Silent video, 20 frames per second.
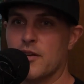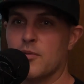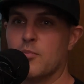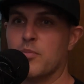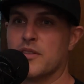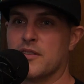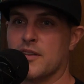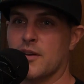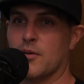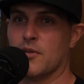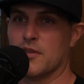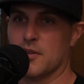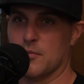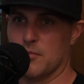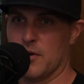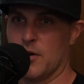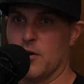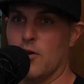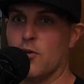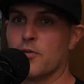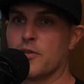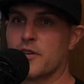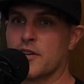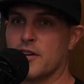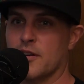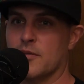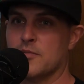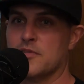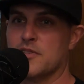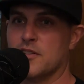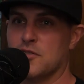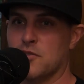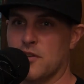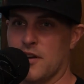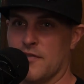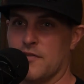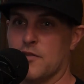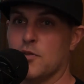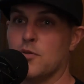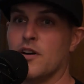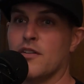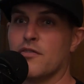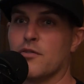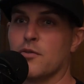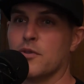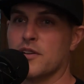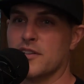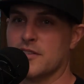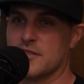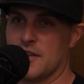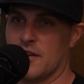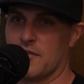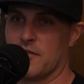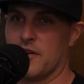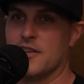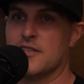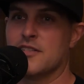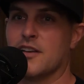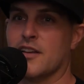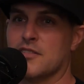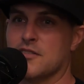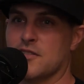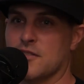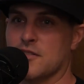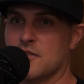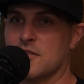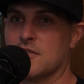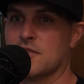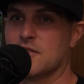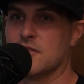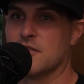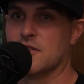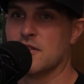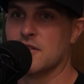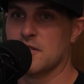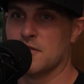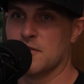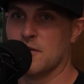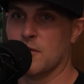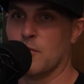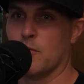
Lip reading: but then when the belt holder comes, then you have to, whoever wins that race has to the one.